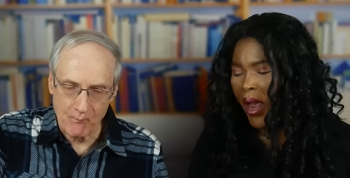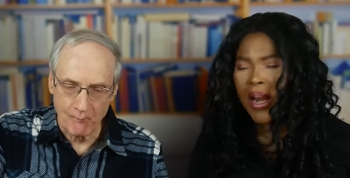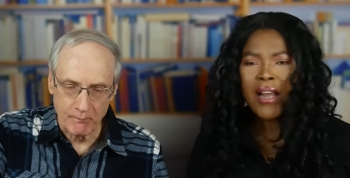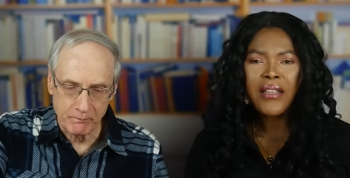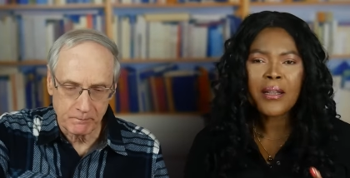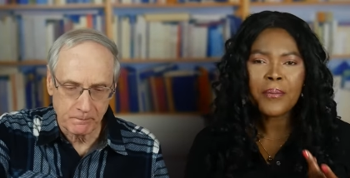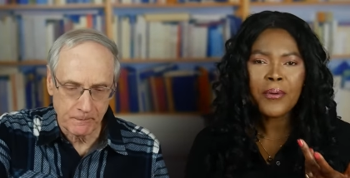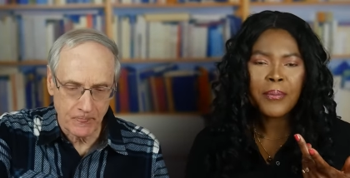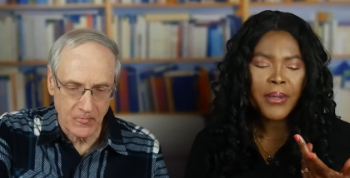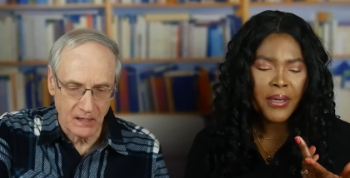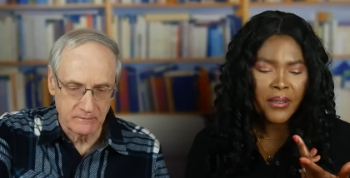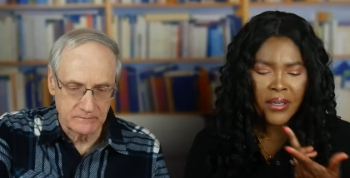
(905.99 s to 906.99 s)
Speaker 1: I like the
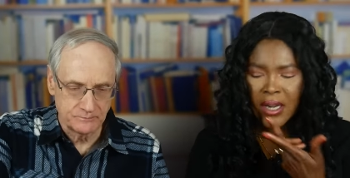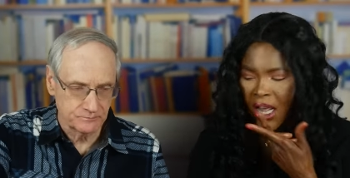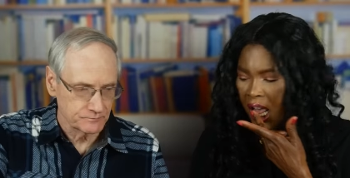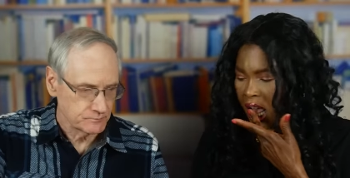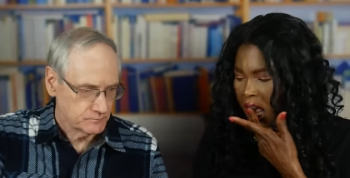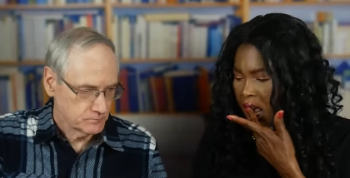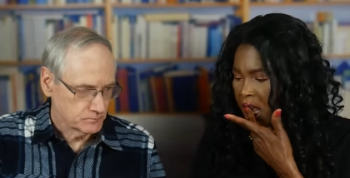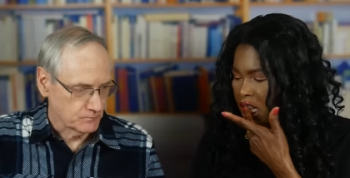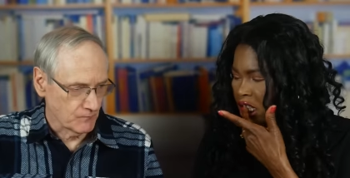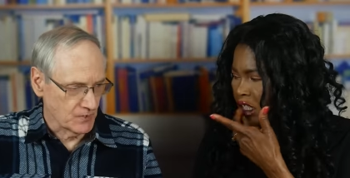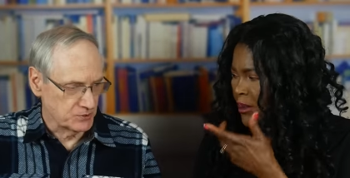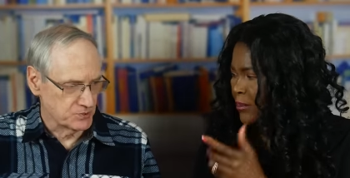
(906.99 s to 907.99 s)
blueberry.
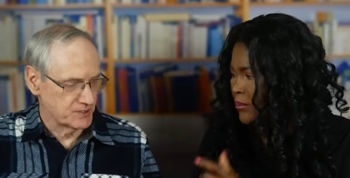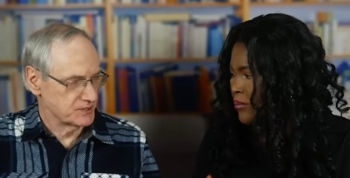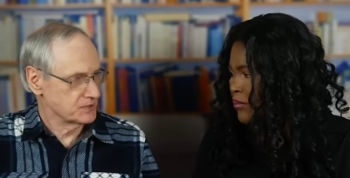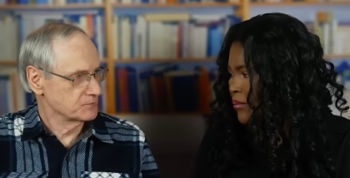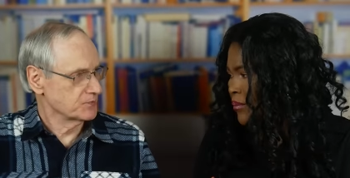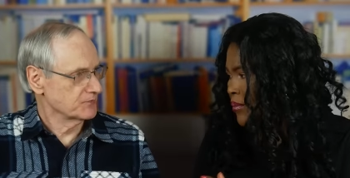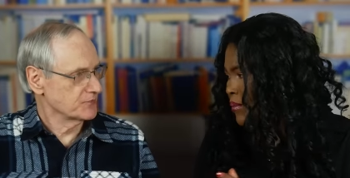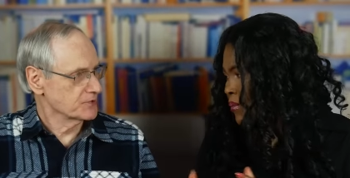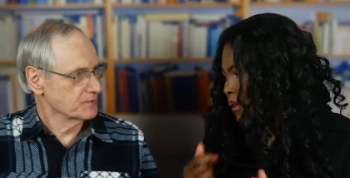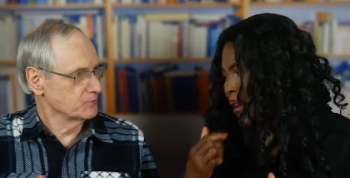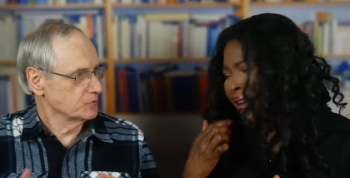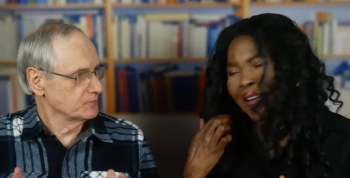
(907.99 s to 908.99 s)
Speaker 2: You think you prefer
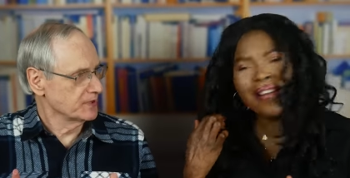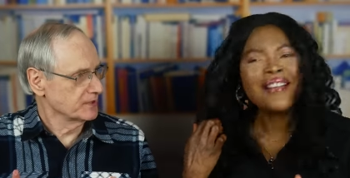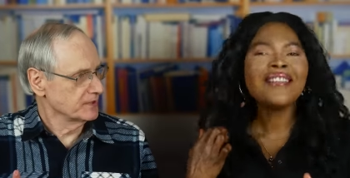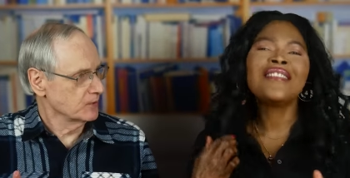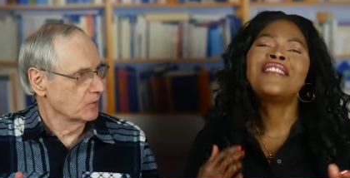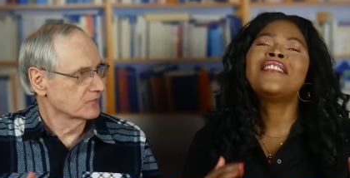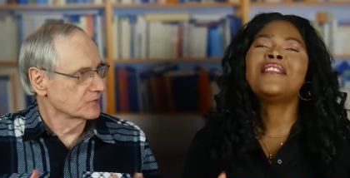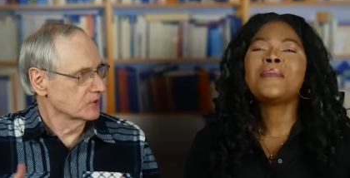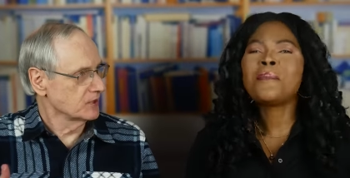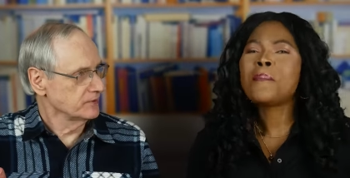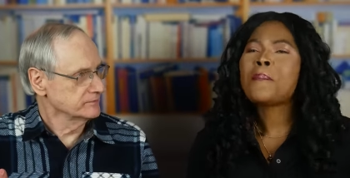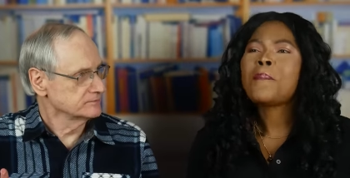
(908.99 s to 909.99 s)
the blueberry
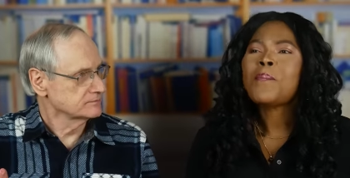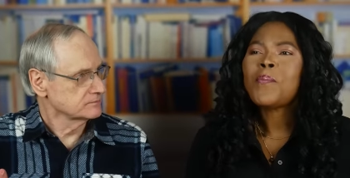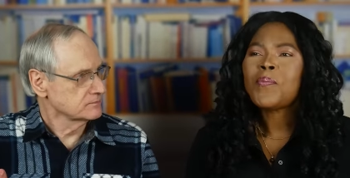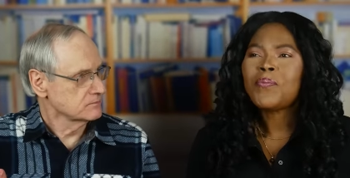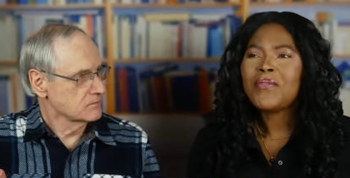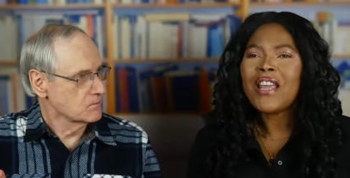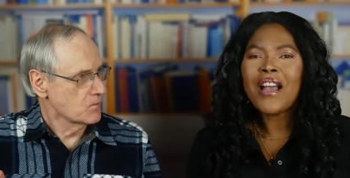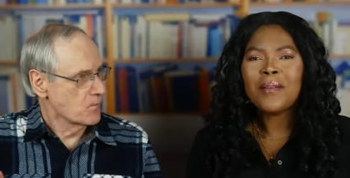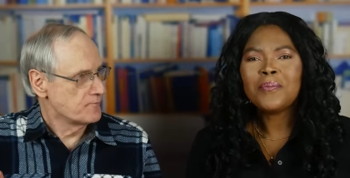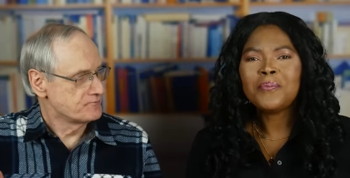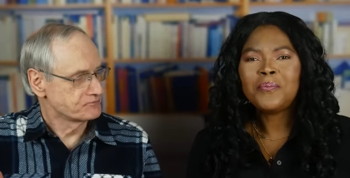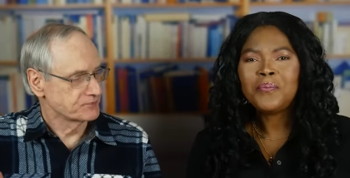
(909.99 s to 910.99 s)
overall?
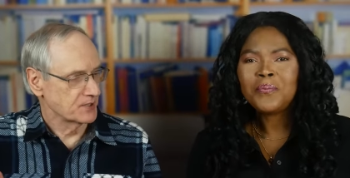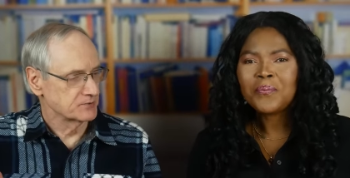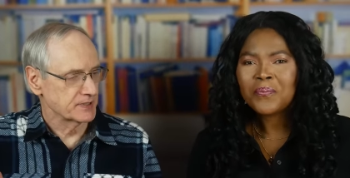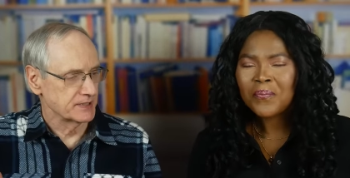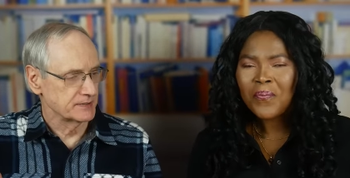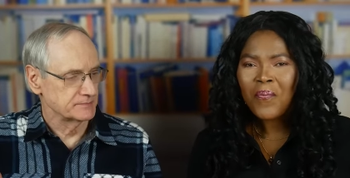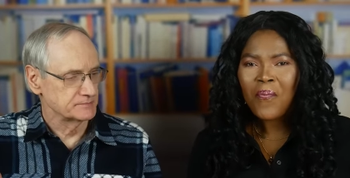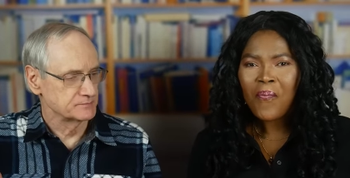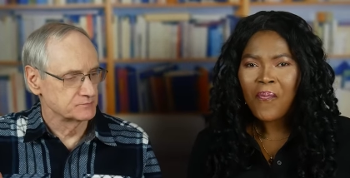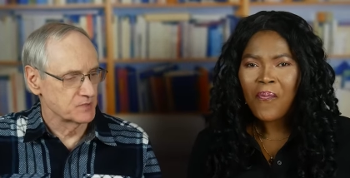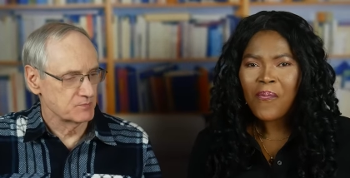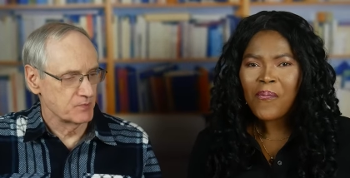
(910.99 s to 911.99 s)
Yeah. Okay.
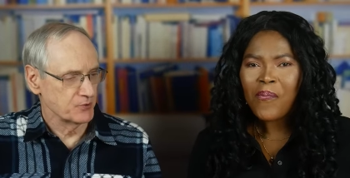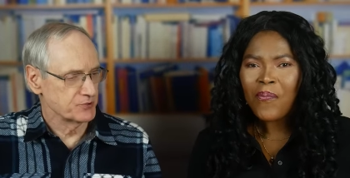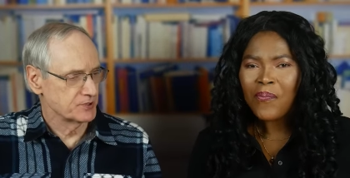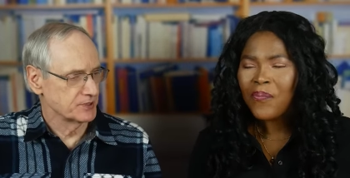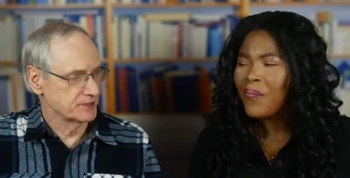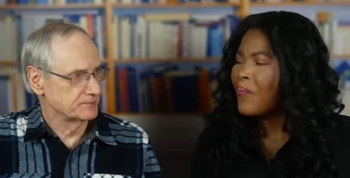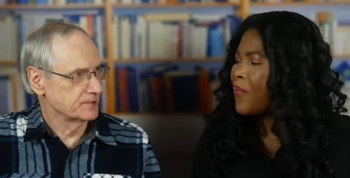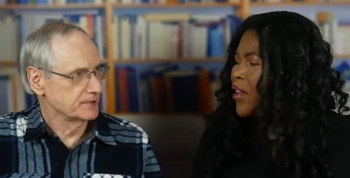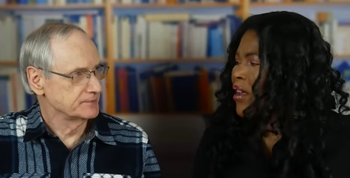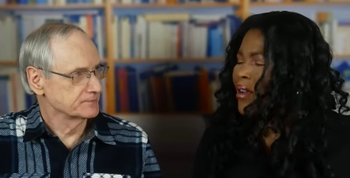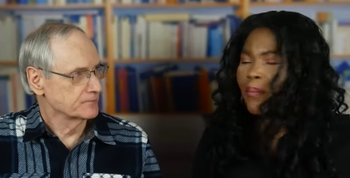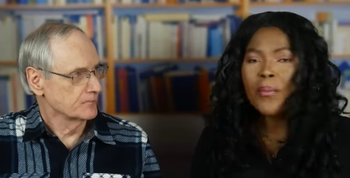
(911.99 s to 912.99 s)
But both good,
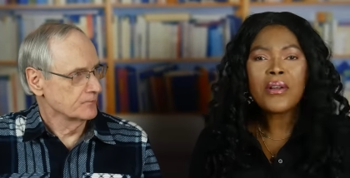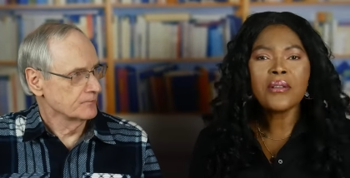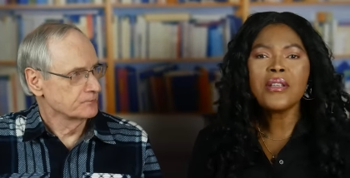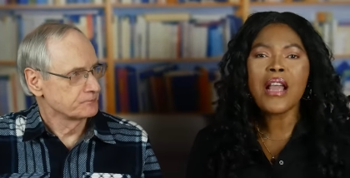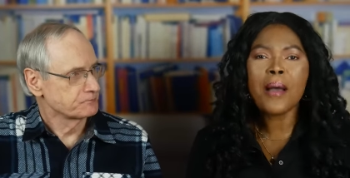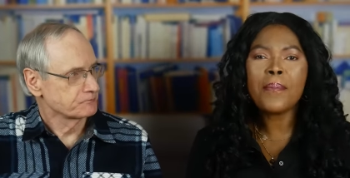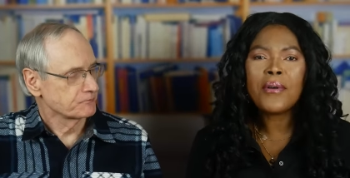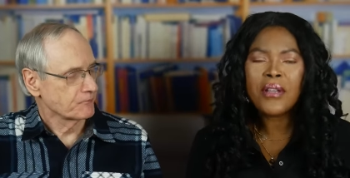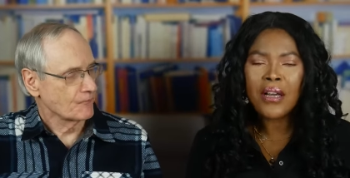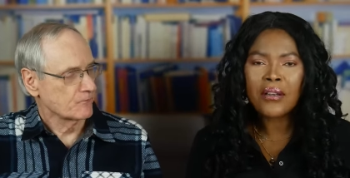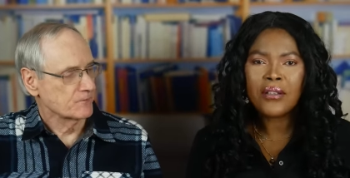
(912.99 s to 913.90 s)
right?
Speaker 1: But yeah, both are